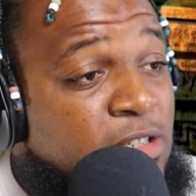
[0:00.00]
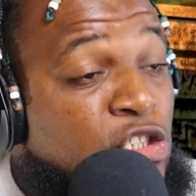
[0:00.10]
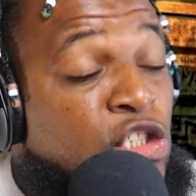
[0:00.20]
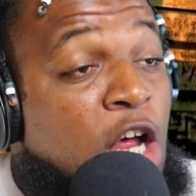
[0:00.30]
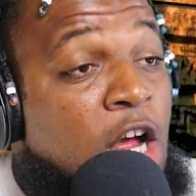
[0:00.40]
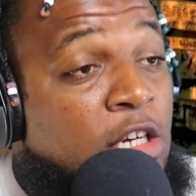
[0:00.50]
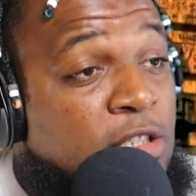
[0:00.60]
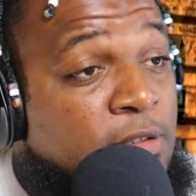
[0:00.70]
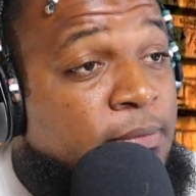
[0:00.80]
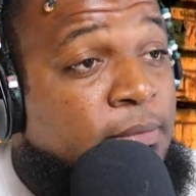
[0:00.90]
else
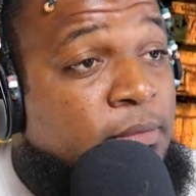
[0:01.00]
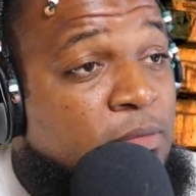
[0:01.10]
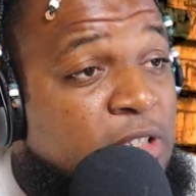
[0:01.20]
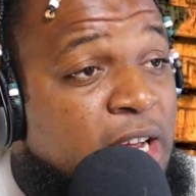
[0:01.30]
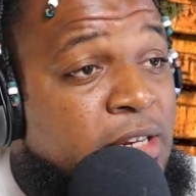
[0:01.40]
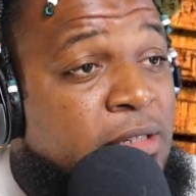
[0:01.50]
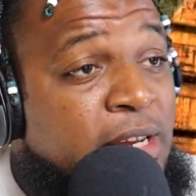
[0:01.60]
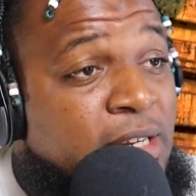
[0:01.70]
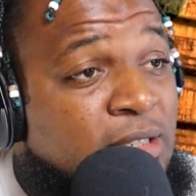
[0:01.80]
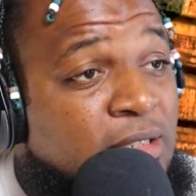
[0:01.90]
sucks. Look how you
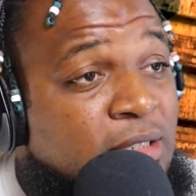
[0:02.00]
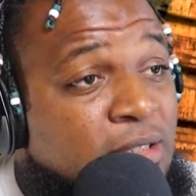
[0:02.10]
dance.